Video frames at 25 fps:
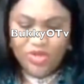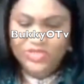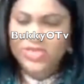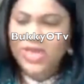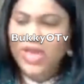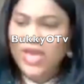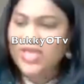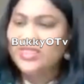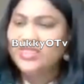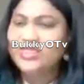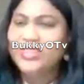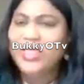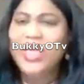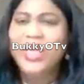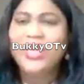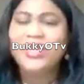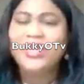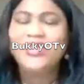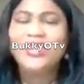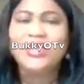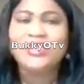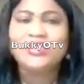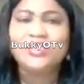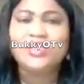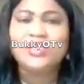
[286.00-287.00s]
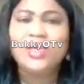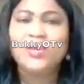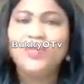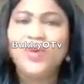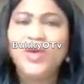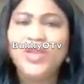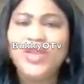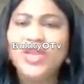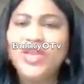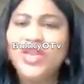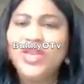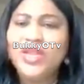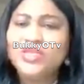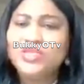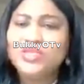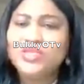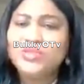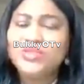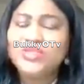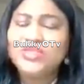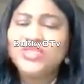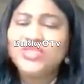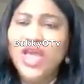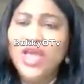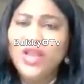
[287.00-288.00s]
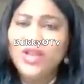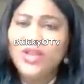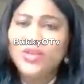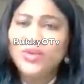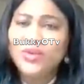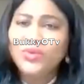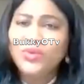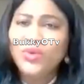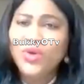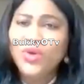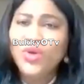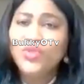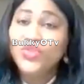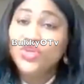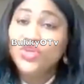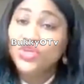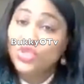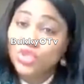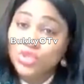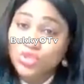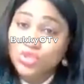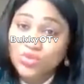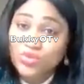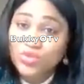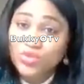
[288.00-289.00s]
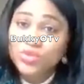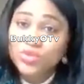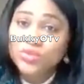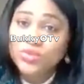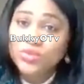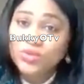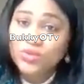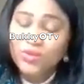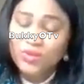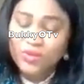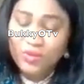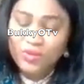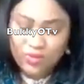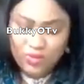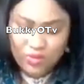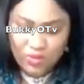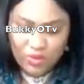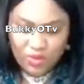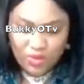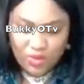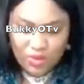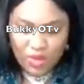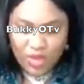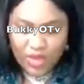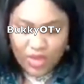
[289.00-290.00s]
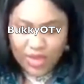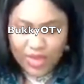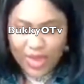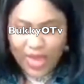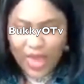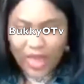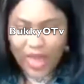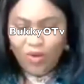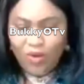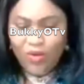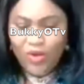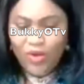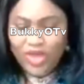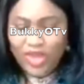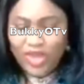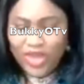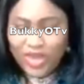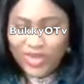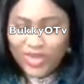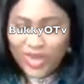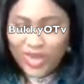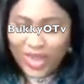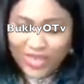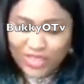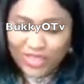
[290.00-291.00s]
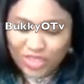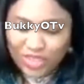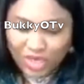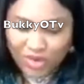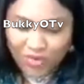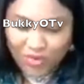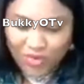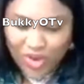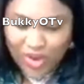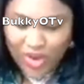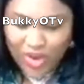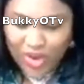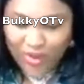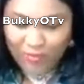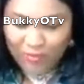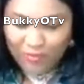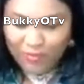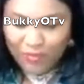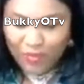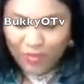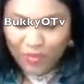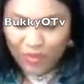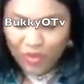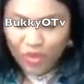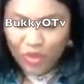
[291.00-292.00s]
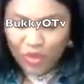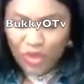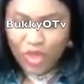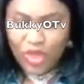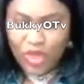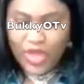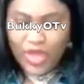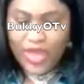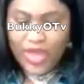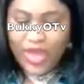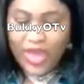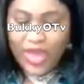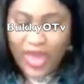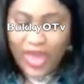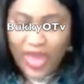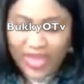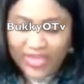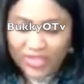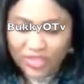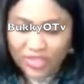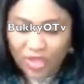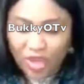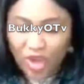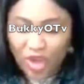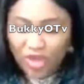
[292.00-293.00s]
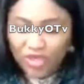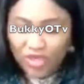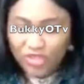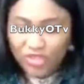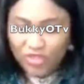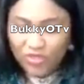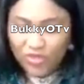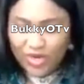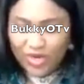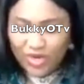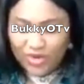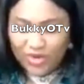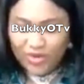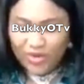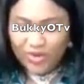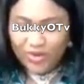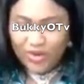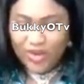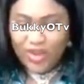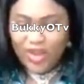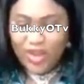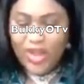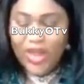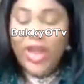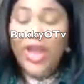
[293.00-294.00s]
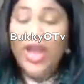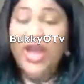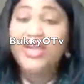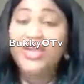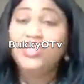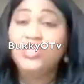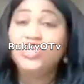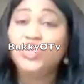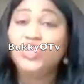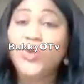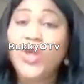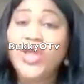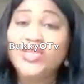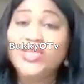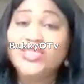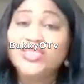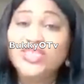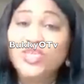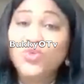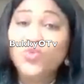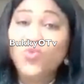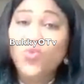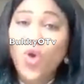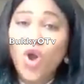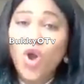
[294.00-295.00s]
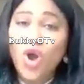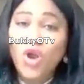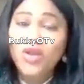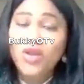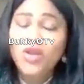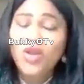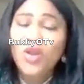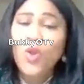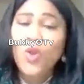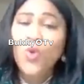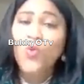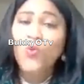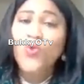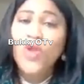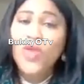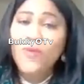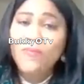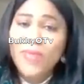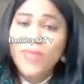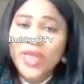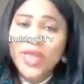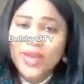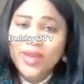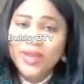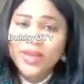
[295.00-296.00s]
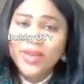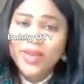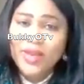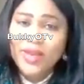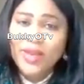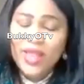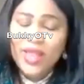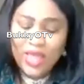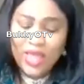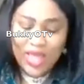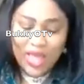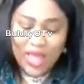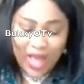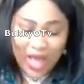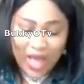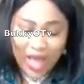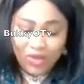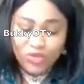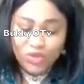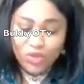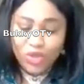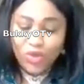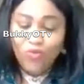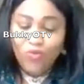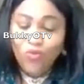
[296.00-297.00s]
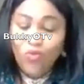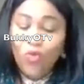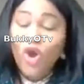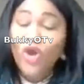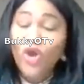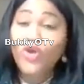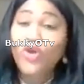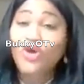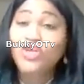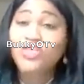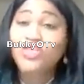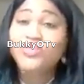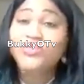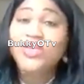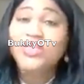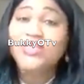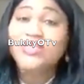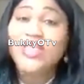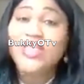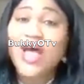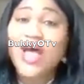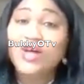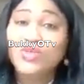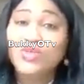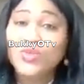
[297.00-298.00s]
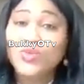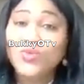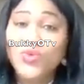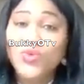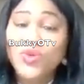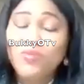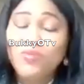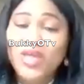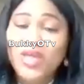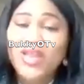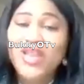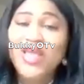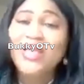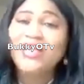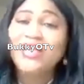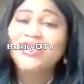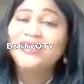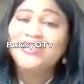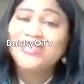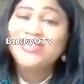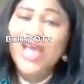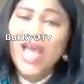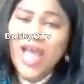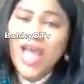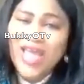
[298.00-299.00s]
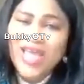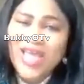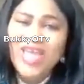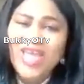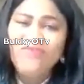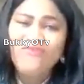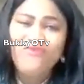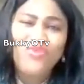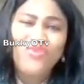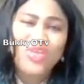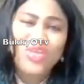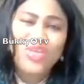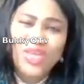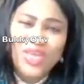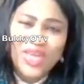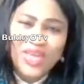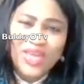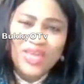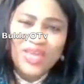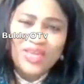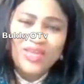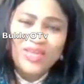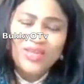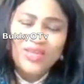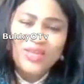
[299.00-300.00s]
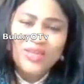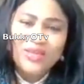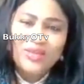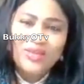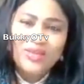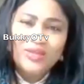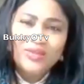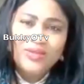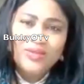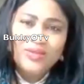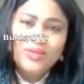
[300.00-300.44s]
Because I think that somebody needs to tell you the truth. Now, in Nigeria, 821 women out of 100,000 women die every year